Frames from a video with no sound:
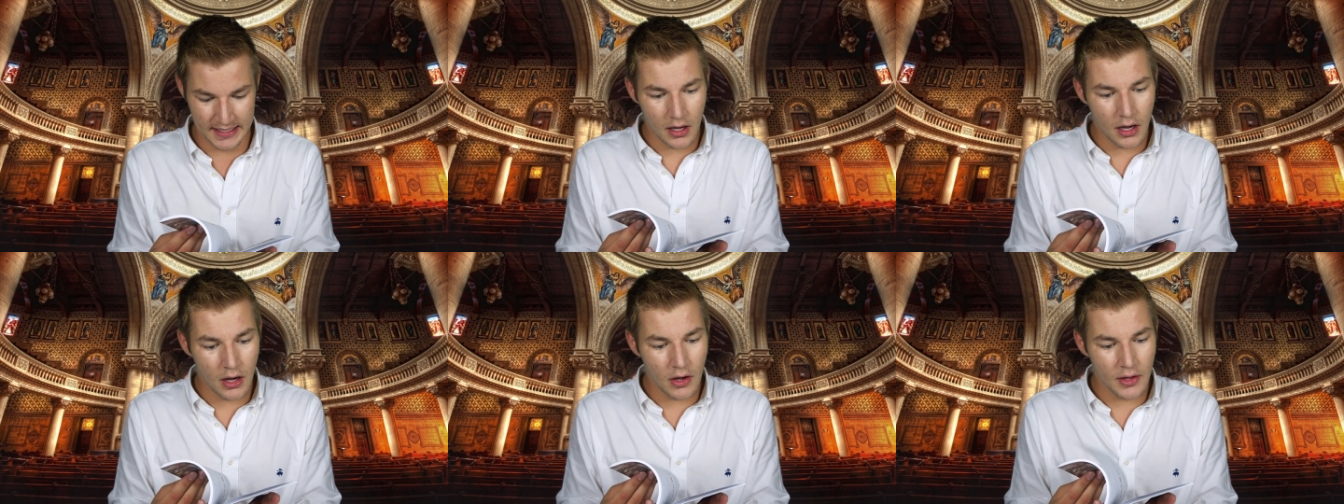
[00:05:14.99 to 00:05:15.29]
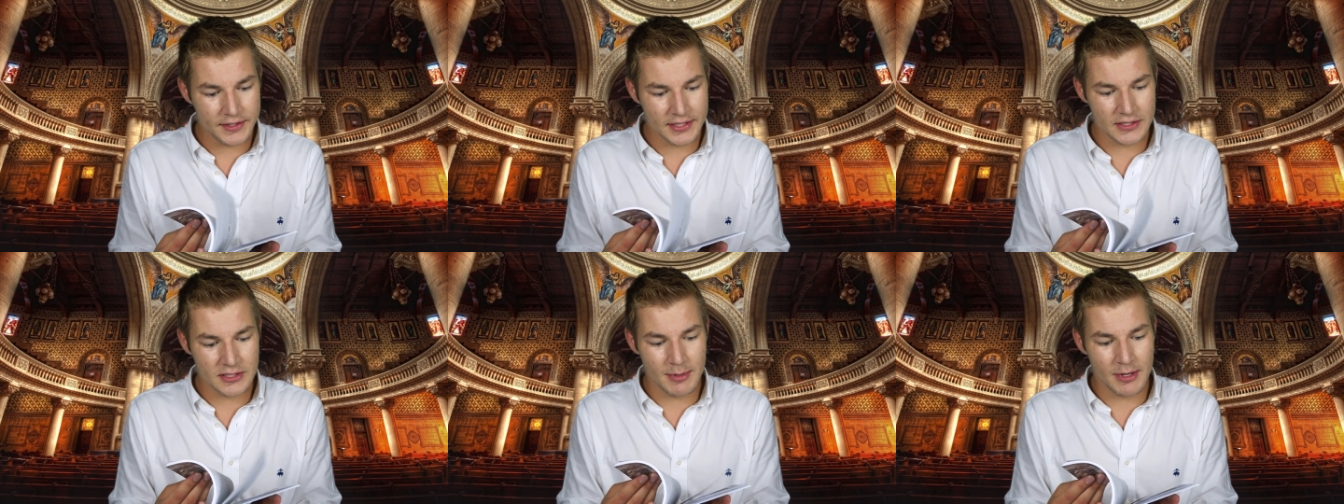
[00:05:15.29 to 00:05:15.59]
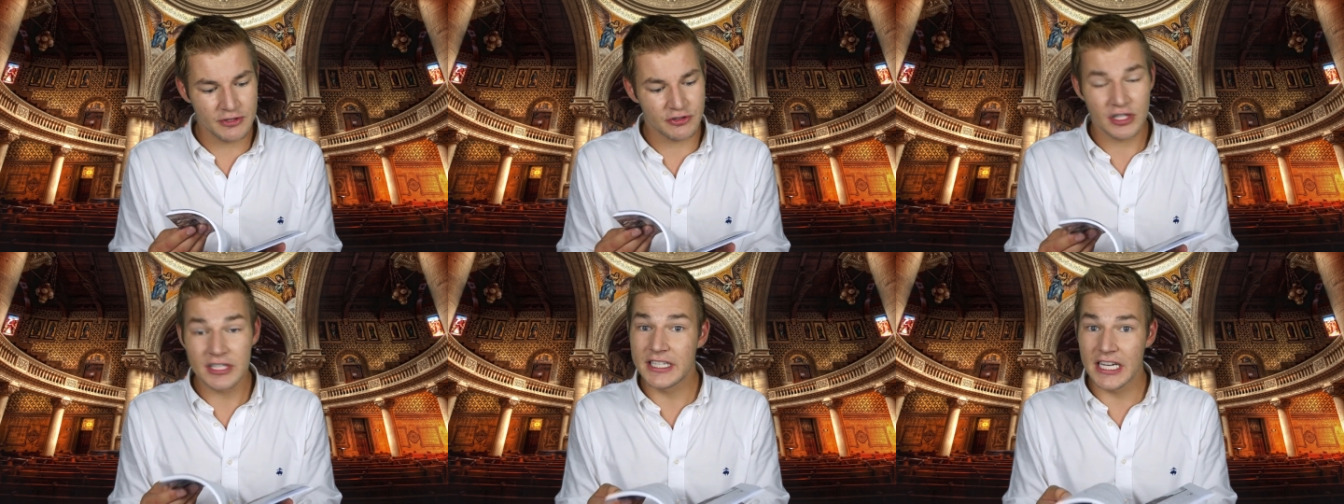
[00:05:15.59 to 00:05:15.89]
Oh, it tells you
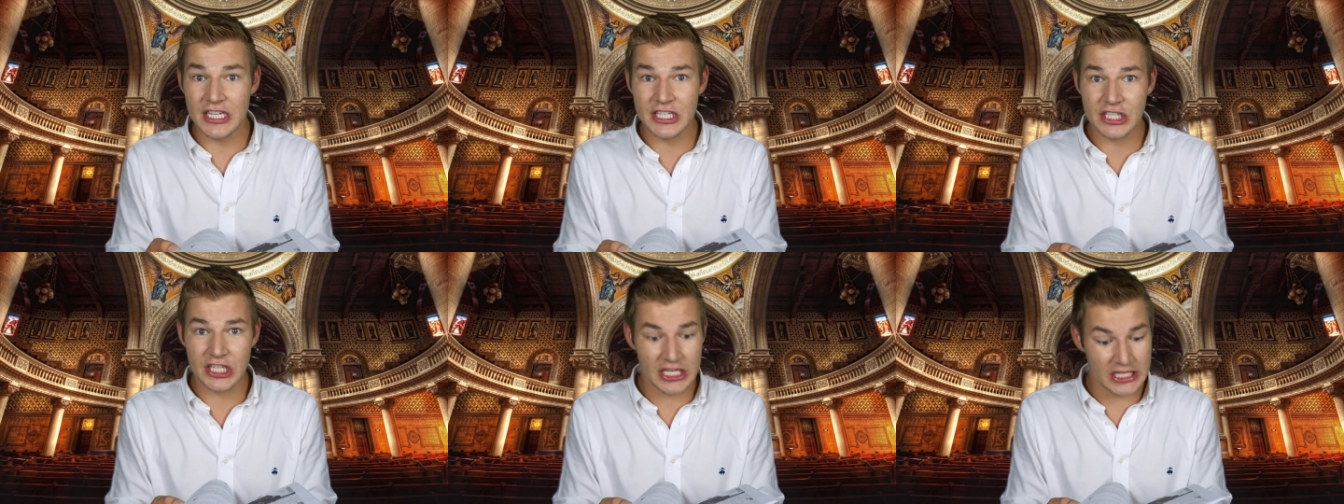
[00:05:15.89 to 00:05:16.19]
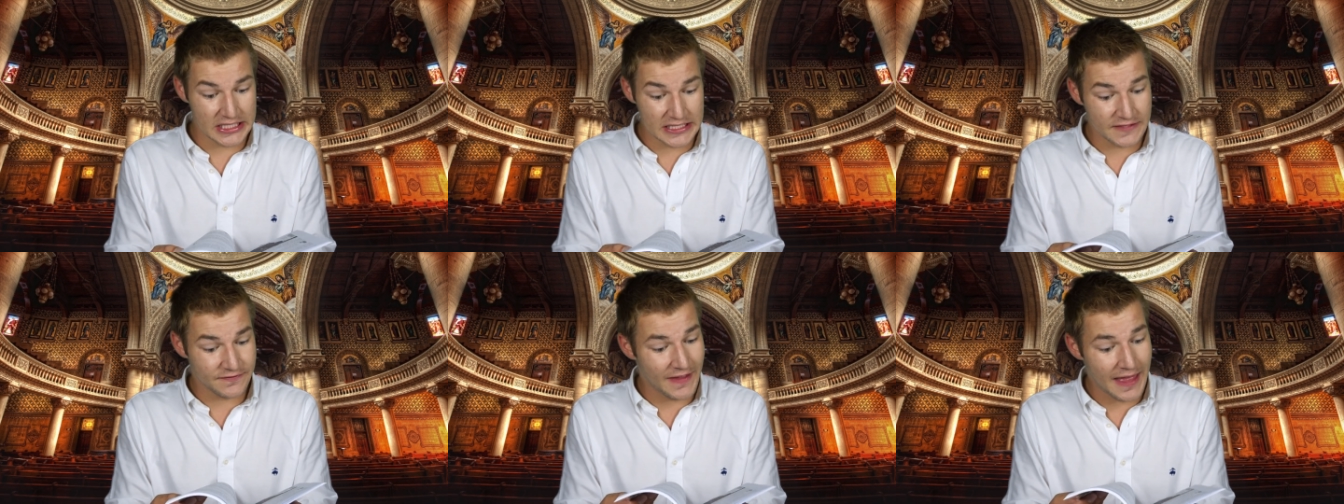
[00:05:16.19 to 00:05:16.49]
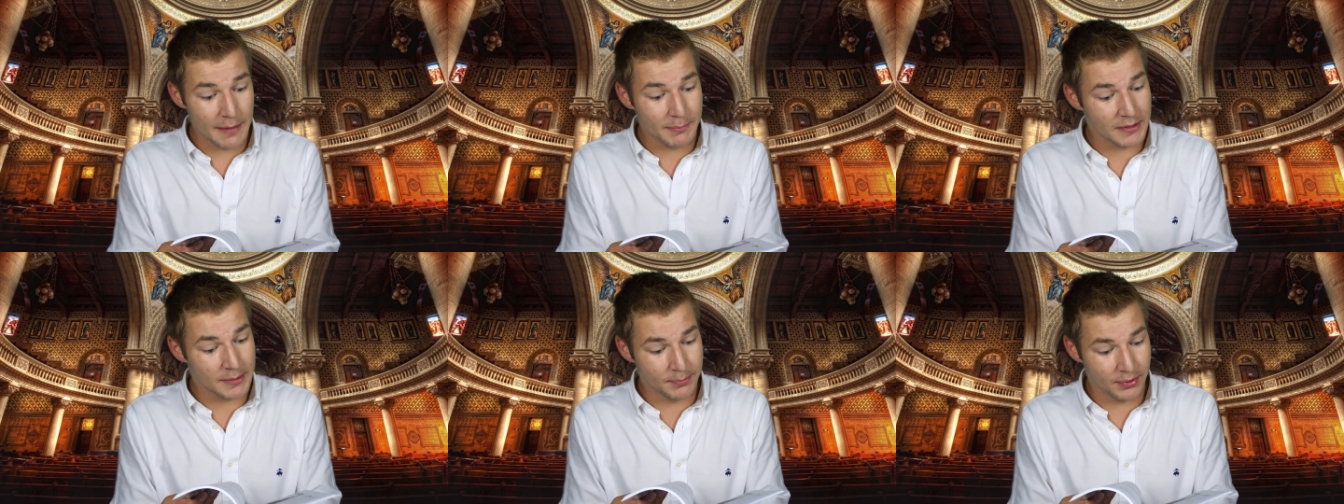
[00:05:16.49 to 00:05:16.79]
about traditions,
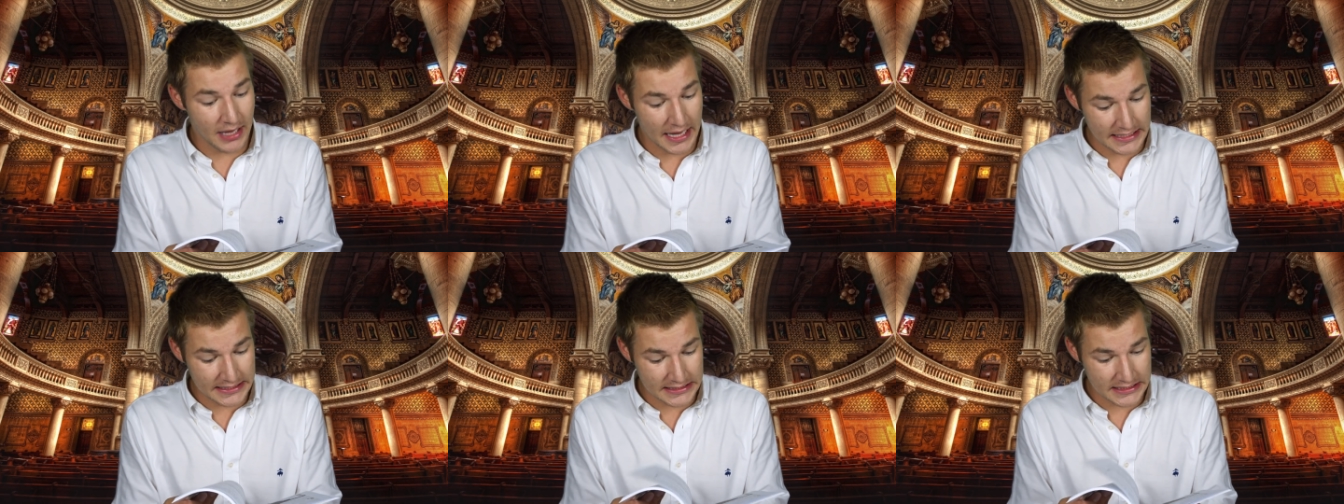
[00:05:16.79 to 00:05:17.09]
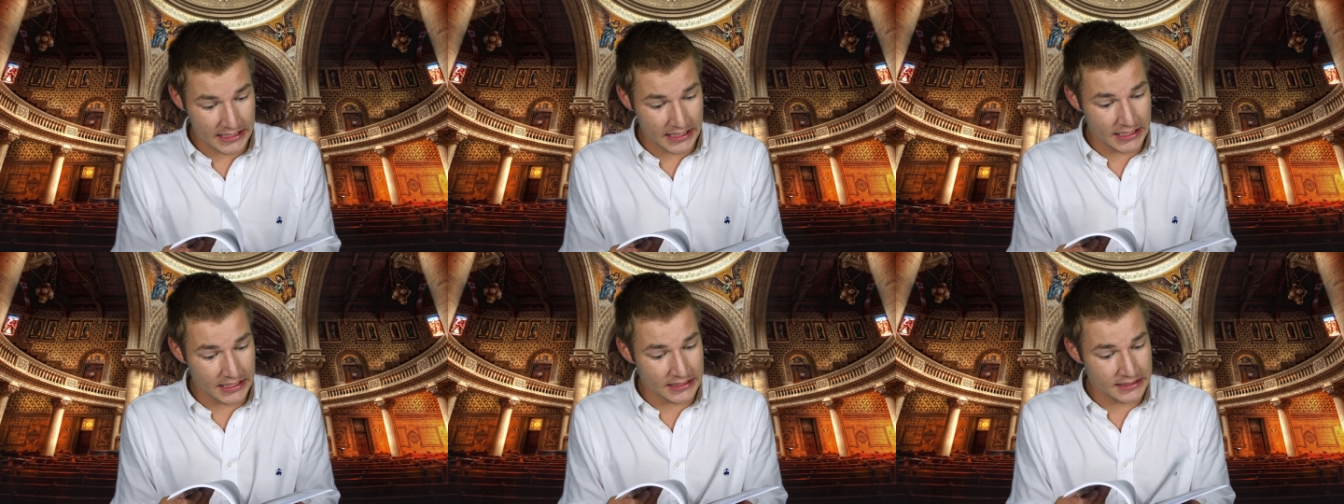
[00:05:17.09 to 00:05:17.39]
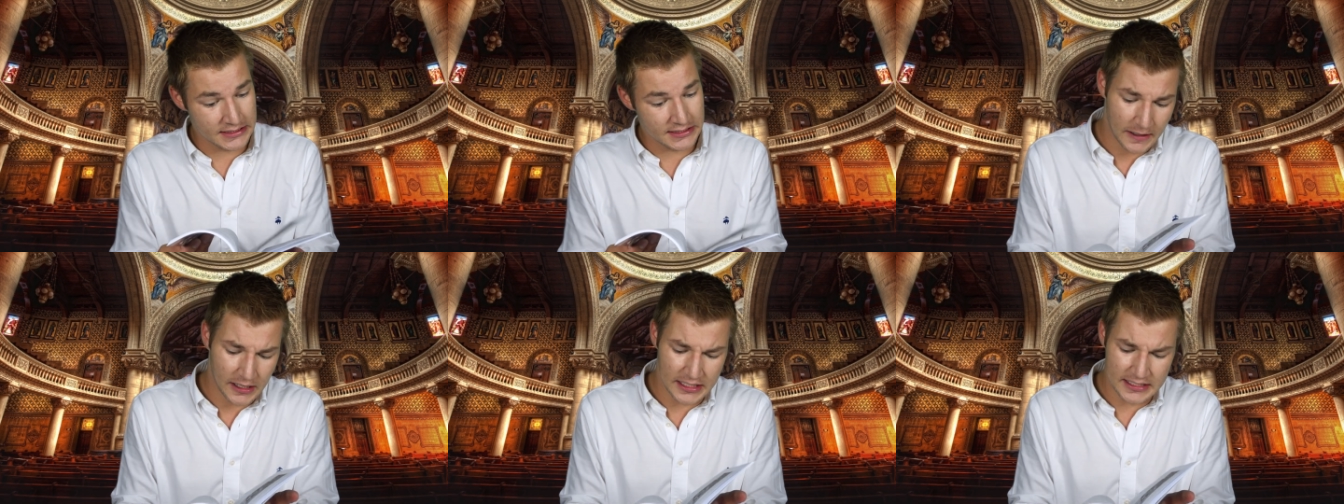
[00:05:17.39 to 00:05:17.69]
family
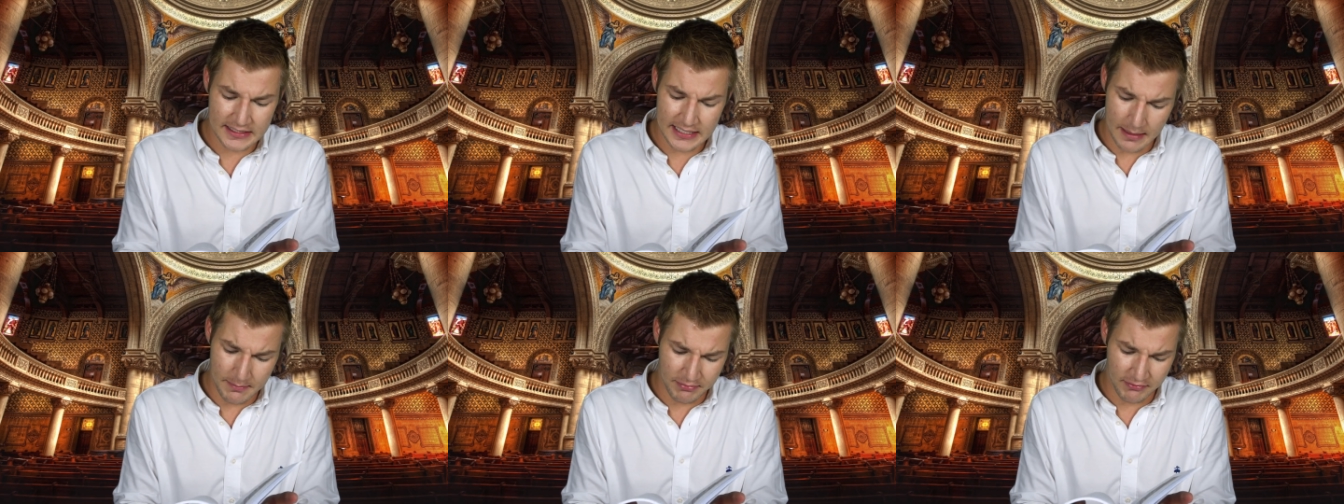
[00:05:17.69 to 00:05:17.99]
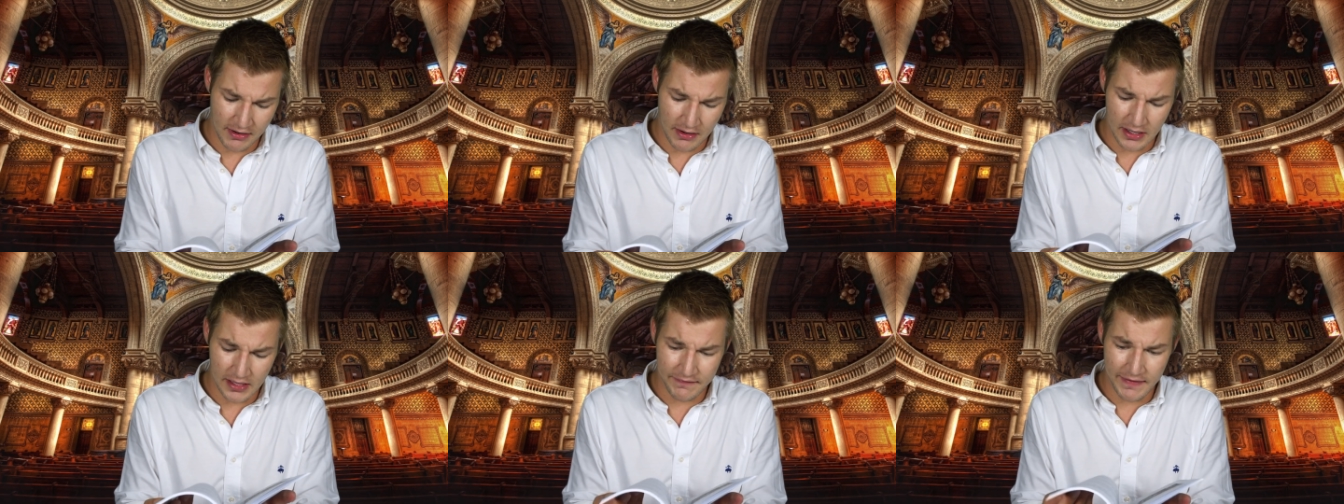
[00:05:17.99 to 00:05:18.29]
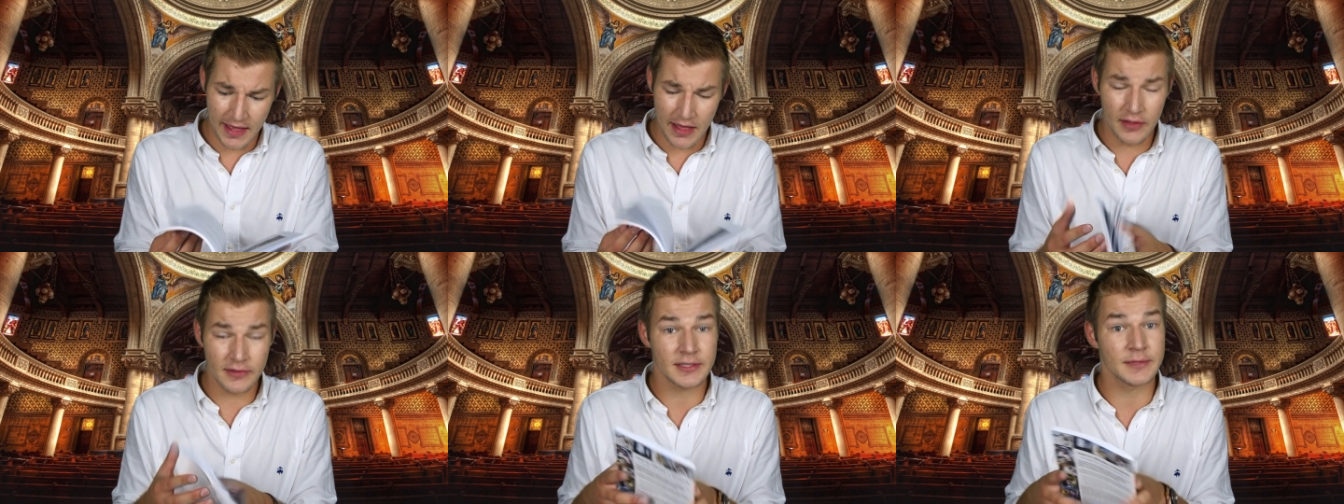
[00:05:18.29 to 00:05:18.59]
blessings, contemporary
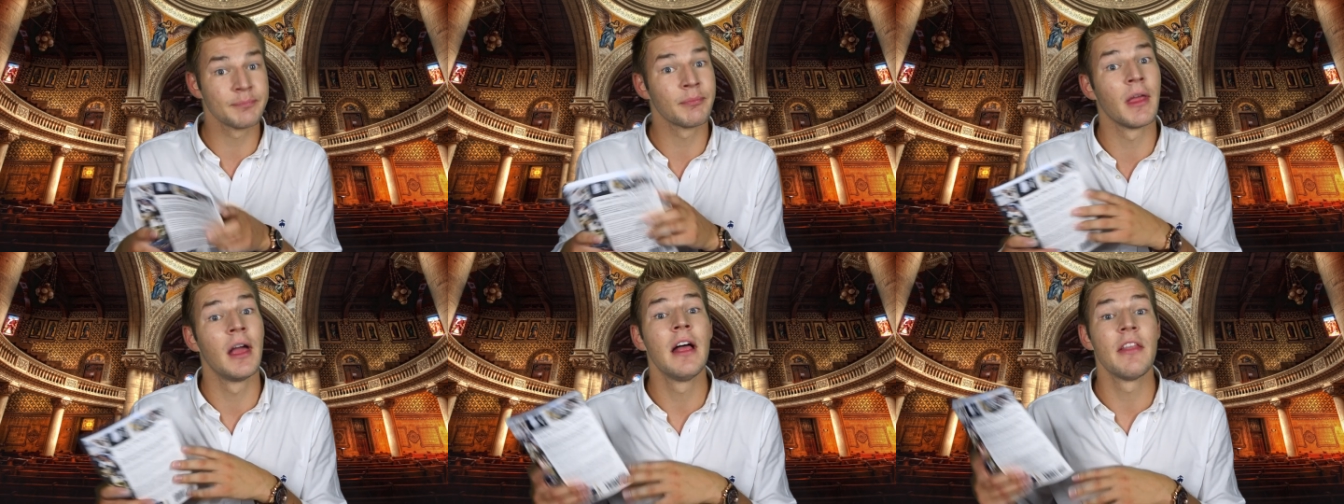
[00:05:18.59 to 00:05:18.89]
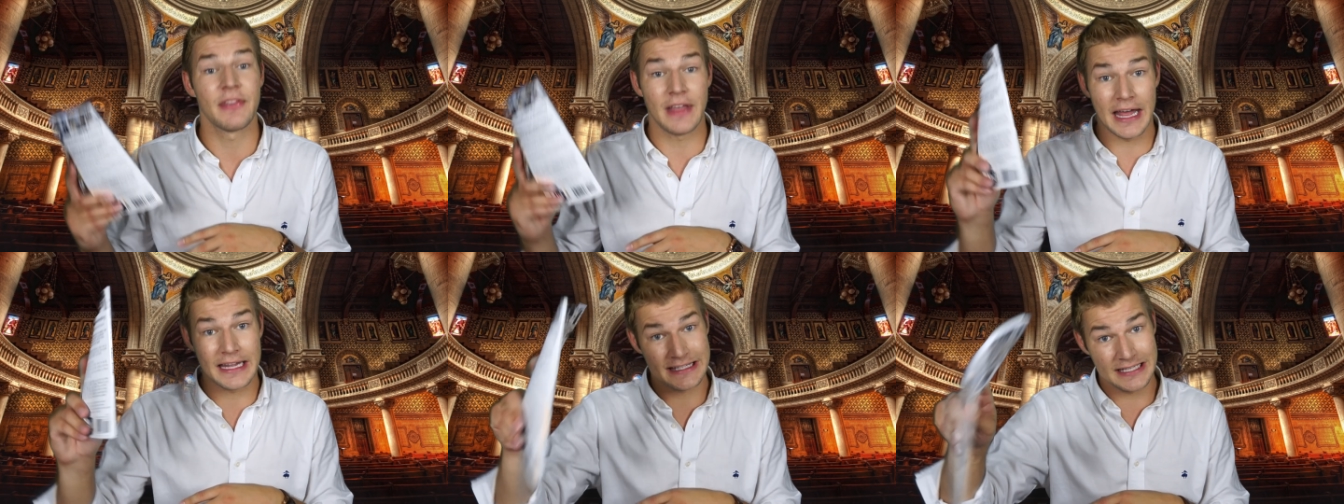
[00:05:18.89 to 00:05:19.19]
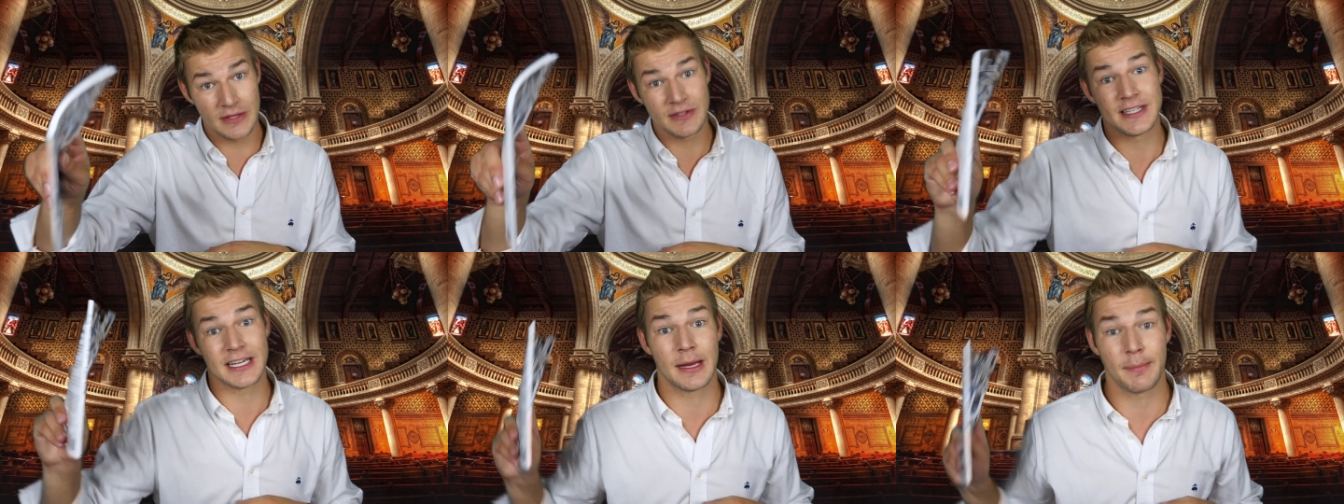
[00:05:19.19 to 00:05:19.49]
vows. That
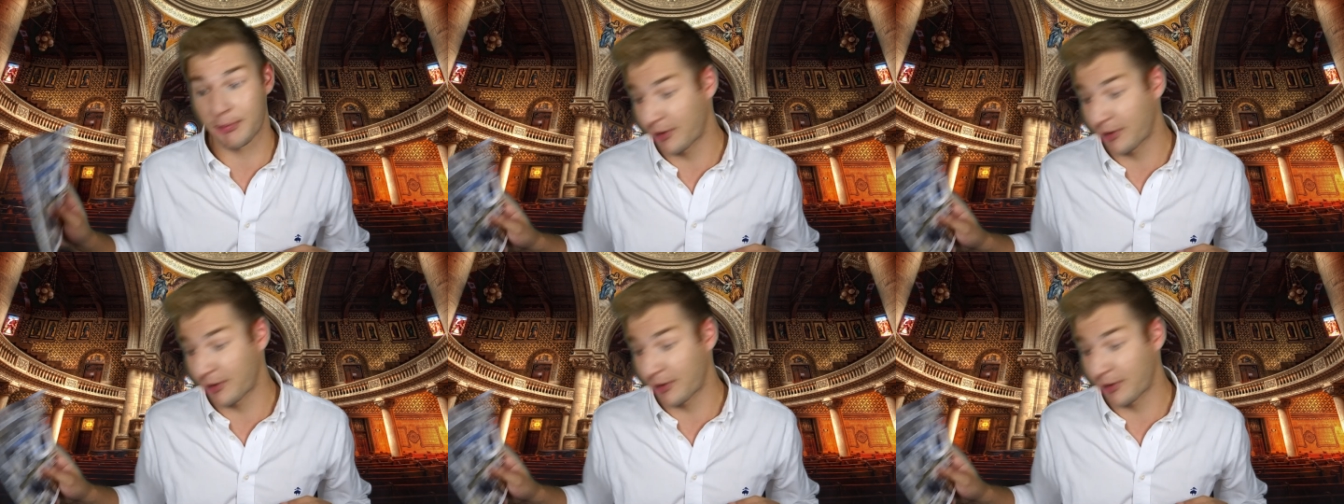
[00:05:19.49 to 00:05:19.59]
sounds like a